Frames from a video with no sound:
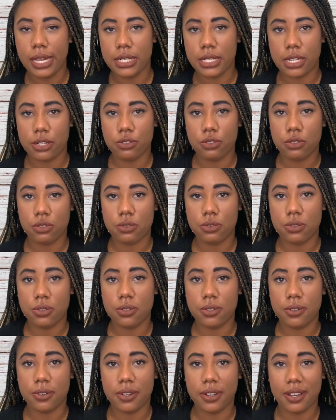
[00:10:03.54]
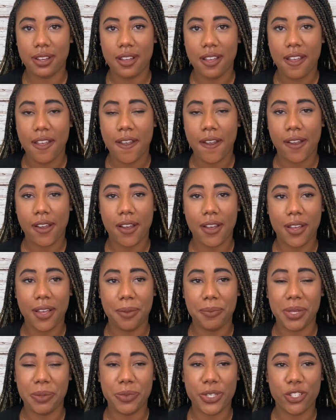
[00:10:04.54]
Dental school
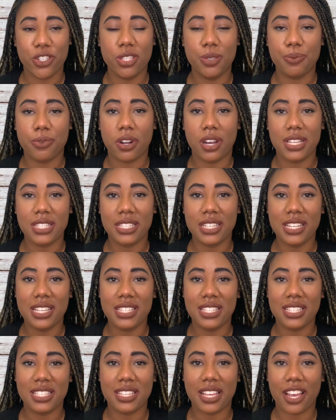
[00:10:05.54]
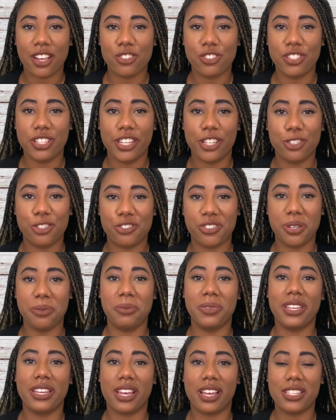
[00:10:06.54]
admissions process is actually
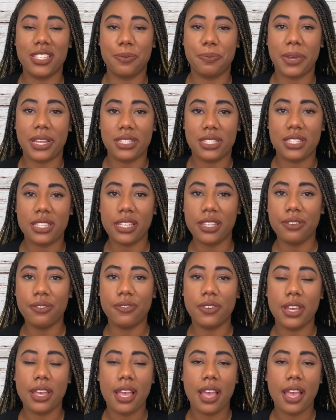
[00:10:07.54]
extremely expensive.